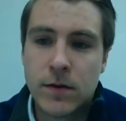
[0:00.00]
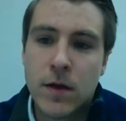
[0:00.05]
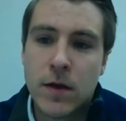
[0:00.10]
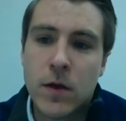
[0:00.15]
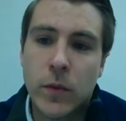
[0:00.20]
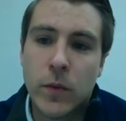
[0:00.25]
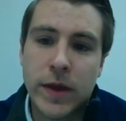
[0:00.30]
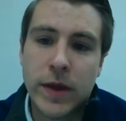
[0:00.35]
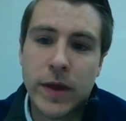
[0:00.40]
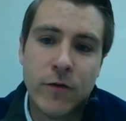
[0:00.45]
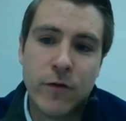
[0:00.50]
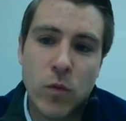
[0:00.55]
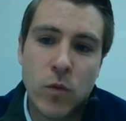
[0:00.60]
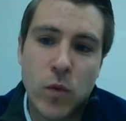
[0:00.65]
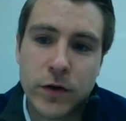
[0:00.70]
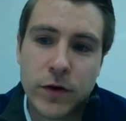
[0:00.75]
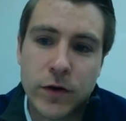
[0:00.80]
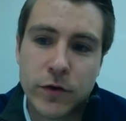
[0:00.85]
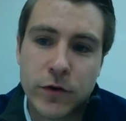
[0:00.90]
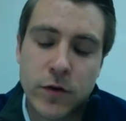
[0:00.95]
We have
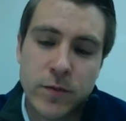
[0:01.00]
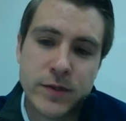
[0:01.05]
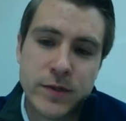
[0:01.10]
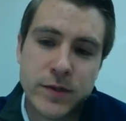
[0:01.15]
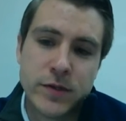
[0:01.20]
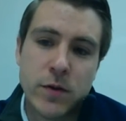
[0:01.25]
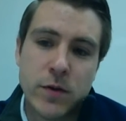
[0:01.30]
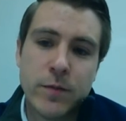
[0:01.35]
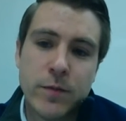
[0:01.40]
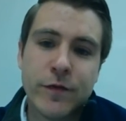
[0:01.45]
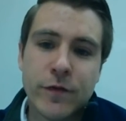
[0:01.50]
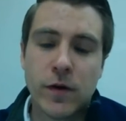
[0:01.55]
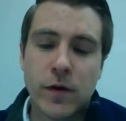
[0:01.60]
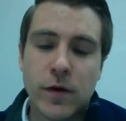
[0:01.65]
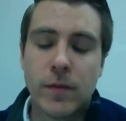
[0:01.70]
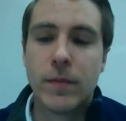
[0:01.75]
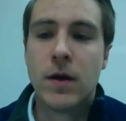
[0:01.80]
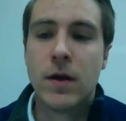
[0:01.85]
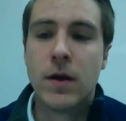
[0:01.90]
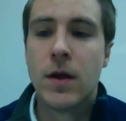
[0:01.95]
one chromosome
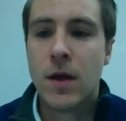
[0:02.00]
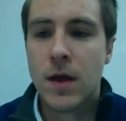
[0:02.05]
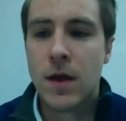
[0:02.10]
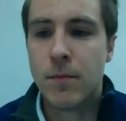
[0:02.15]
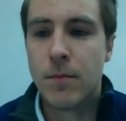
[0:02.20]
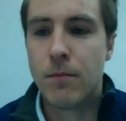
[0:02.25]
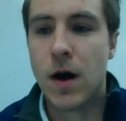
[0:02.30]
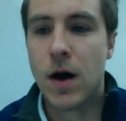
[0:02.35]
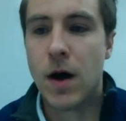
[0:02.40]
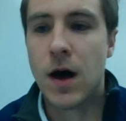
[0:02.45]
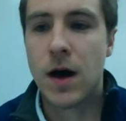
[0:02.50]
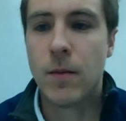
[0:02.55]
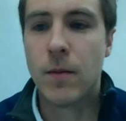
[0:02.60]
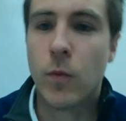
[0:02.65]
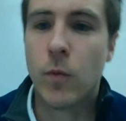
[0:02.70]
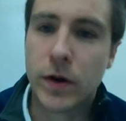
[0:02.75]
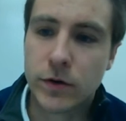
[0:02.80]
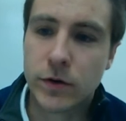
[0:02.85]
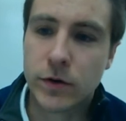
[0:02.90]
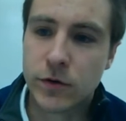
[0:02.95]
from
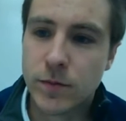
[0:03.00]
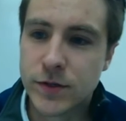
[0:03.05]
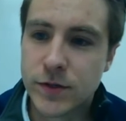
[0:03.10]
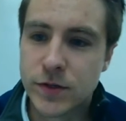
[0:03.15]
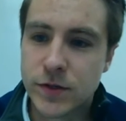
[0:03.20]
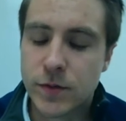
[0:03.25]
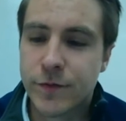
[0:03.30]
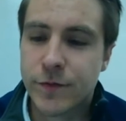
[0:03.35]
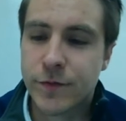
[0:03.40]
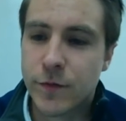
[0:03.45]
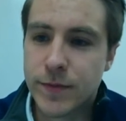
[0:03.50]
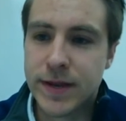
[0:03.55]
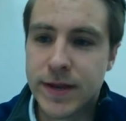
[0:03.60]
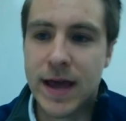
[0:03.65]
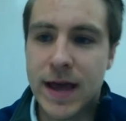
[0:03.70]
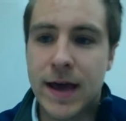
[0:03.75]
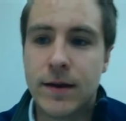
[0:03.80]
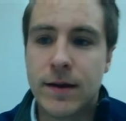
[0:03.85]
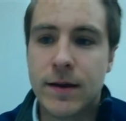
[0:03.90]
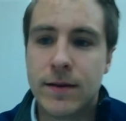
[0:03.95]
mom, one chromosome from
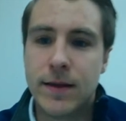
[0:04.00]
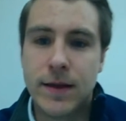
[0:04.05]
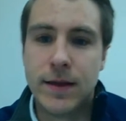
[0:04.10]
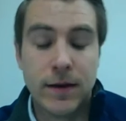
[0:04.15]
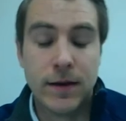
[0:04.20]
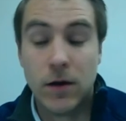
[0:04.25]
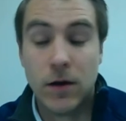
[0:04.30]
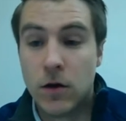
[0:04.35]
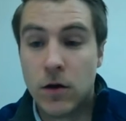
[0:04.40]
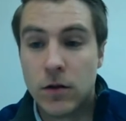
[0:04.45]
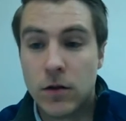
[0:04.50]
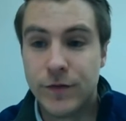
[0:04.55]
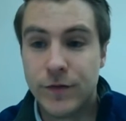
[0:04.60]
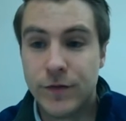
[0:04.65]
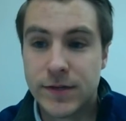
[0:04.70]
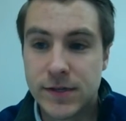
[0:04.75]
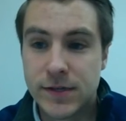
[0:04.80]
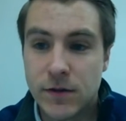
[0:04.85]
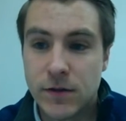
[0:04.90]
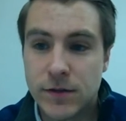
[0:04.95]
dad in all of the
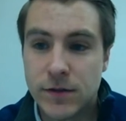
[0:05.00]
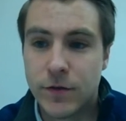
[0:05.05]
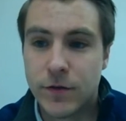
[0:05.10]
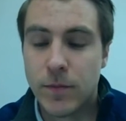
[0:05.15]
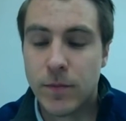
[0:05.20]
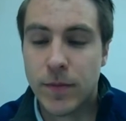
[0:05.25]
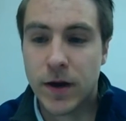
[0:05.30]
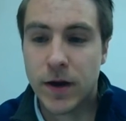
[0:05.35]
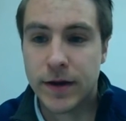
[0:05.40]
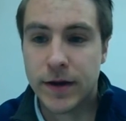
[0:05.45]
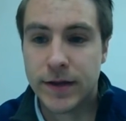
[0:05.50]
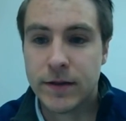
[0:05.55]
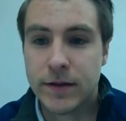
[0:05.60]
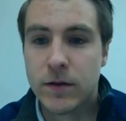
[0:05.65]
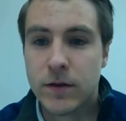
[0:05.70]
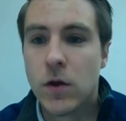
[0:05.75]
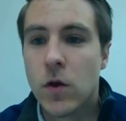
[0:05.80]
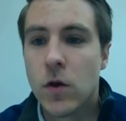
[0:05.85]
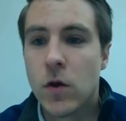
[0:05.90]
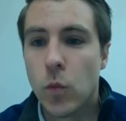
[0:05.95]
cells of our body,
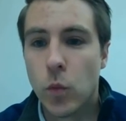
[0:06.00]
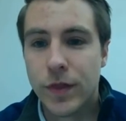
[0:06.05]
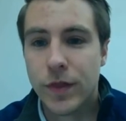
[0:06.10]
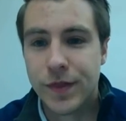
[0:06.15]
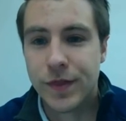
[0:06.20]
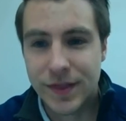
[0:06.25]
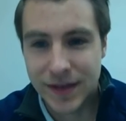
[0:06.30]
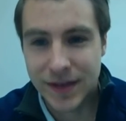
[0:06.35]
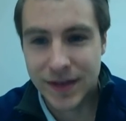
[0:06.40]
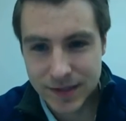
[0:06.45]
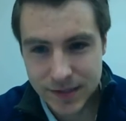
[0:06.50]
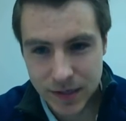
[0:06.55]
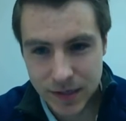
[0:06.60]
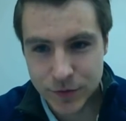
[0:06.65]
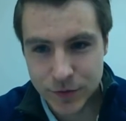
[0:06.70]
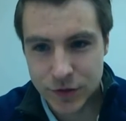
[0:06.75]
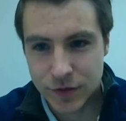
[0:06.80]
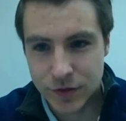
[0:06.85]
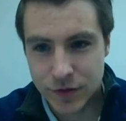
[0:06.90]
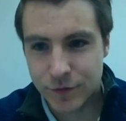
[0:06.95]
with the
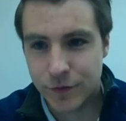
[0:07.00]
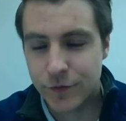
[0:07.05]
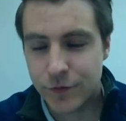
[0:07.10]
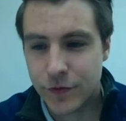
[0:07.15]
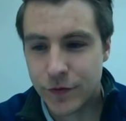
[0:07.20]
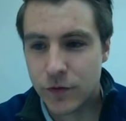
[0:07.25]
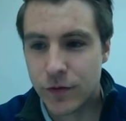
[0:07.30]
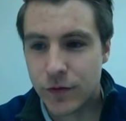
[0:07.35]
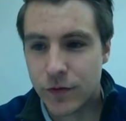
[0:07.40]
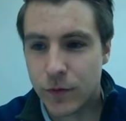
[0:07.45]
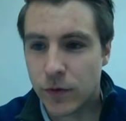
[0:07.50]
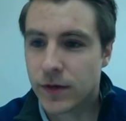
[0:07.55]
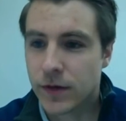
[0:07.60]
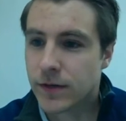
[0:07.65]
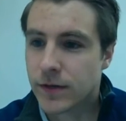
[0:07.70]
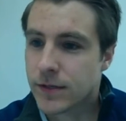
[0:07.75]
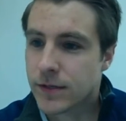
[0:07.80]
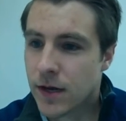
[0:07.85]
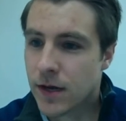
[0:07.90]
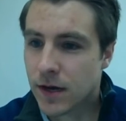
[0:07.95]
exception of a few that we're
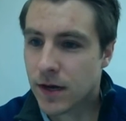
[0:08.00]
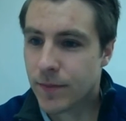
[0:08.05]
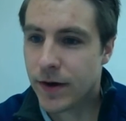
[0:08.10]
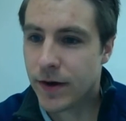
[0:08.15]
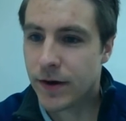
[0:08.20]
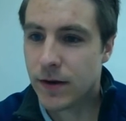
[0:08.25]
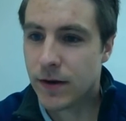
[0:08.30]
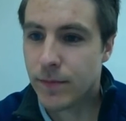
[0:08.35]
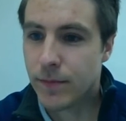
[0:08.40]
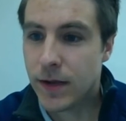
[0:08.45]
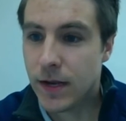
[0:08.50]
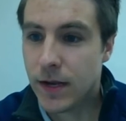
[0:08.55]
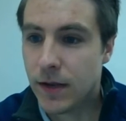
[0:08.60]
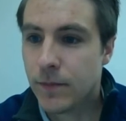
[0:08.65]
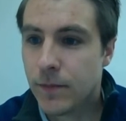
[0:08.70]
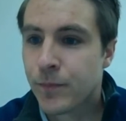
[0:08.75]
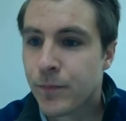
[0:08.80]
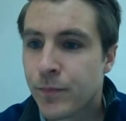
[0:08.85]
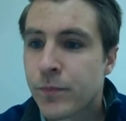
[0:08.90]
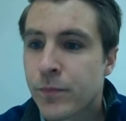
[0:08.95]
going to talk about in a minute.
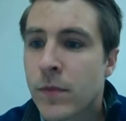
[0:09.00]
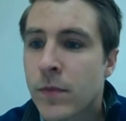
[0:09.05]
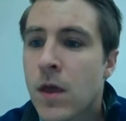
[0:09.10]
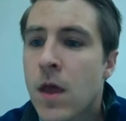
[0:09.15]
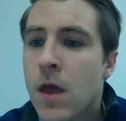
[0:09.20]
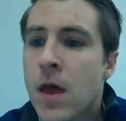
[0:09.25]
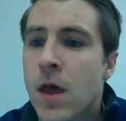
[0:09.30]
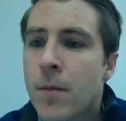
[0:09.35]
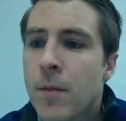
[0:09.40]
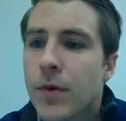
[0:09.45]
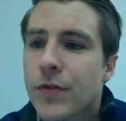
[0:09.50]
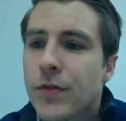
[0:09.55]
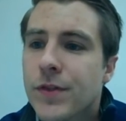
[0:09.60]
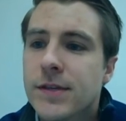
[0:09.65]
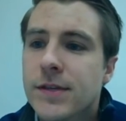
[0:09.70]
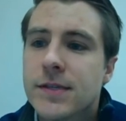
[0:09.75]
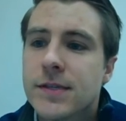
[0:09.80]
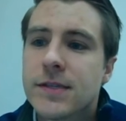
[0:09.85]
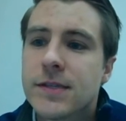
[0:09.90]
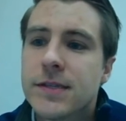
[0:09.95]
But
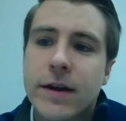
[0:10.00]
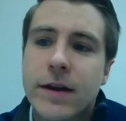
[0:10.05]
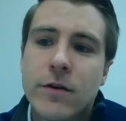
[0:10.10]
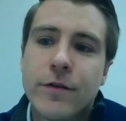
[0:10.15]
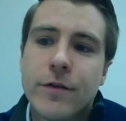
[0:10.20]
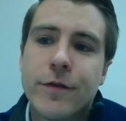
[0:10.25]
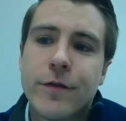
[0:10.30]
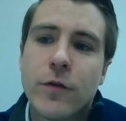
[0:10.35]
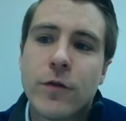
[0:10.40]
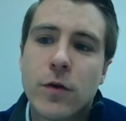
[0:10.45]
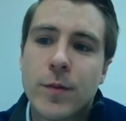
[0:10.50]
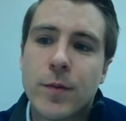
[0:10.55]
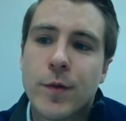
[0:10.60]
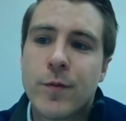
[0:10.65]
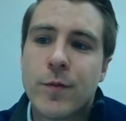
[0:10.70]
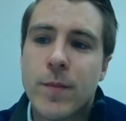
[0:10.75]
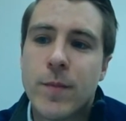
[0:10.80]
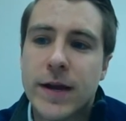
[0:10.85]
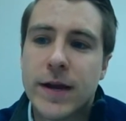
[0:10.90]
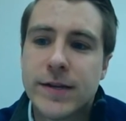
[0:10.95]
this standard form
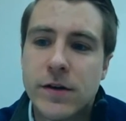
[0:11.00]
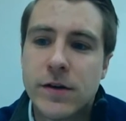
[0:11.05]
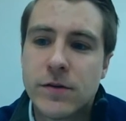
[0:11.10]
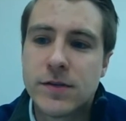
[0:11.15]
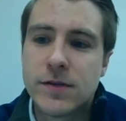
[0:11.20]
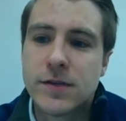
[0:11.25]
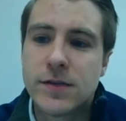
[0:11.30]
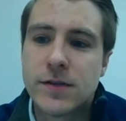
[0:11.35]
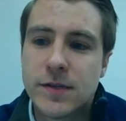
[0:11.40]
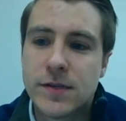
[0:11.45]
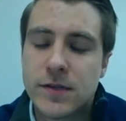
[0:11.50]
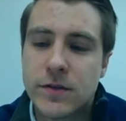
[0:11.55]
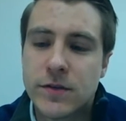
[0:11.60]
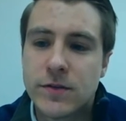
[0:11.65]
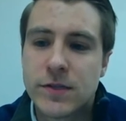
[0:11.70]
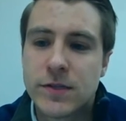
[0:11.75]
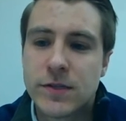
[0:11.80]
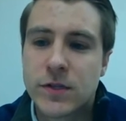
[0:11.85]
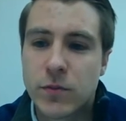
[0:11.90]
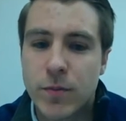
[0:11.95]
of mitosis is
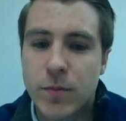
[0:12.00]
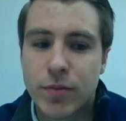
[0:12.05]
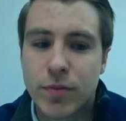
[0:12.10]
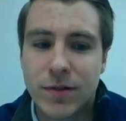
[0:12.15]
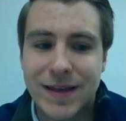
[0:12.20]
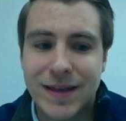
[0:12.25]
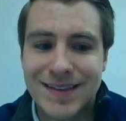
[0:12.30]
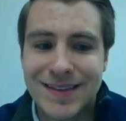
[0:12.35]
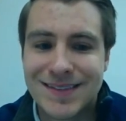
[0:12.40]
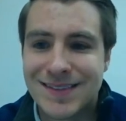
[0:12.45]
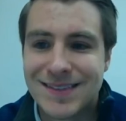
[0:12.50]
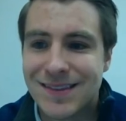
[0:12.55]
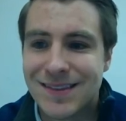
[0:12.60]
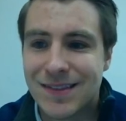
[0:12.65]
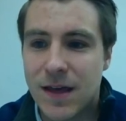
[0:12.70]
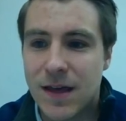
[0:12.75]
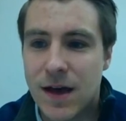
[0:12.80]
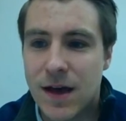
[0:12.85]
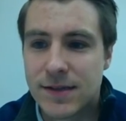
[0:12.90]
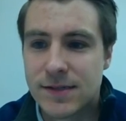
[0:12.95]
used to replace
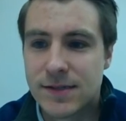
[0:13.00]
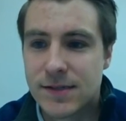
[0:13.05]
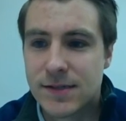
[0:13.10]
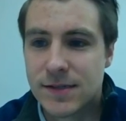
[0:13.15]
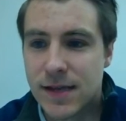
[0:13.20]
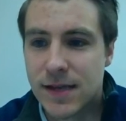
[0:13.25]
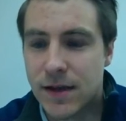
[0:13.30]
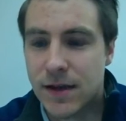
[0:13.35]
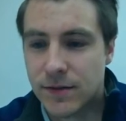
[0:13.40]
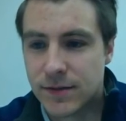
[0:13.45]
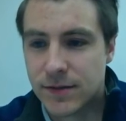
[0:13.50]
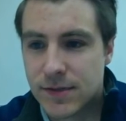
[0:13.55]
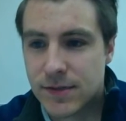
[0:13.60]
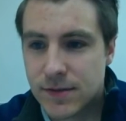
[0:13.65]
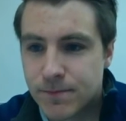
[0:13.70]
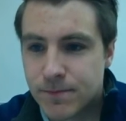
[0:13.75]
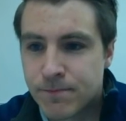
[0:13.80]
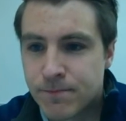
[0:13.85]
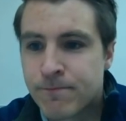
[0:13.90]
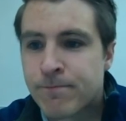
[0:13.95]
lost
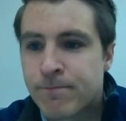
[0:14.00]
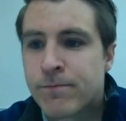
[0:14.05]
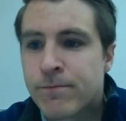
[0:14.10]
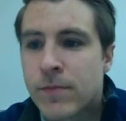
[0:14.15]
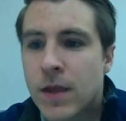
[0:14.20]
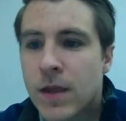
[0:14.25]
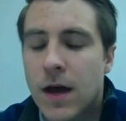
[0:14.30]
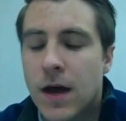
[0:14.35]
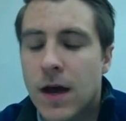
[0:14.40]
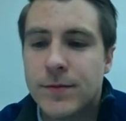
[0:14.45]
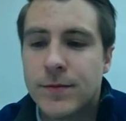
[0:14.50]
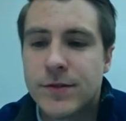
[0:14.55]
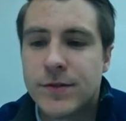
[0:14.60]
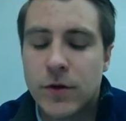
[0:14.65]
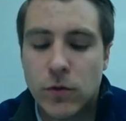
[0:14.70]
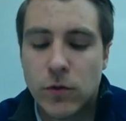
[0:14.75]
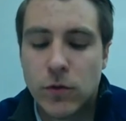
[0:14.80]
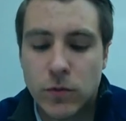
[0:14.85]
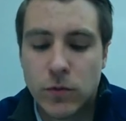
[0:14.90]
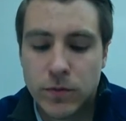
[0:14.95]
cells. So,